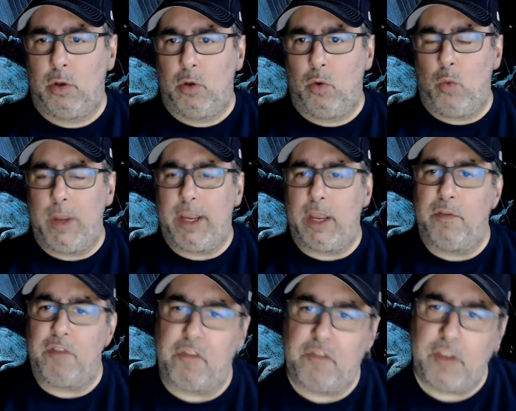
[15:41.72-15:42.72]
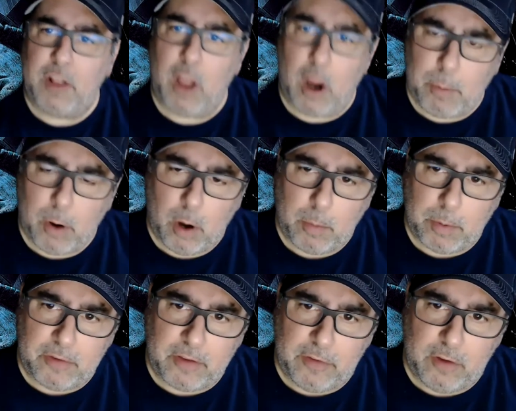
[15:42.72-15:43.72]
we can fulfill our
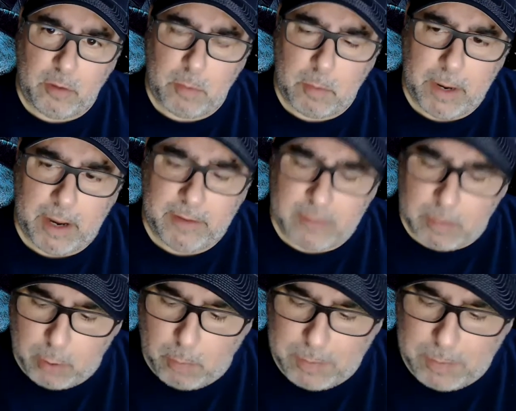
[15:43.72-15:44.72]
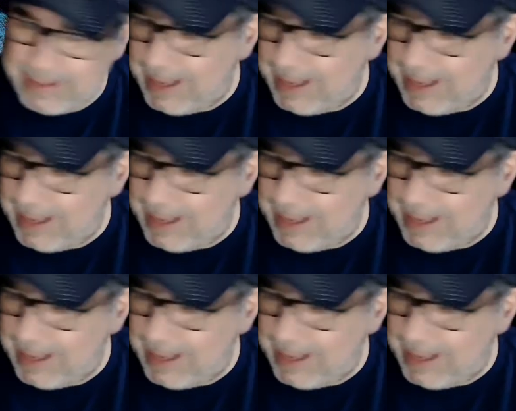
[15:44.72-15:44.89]
purpose as human beings, a purpose that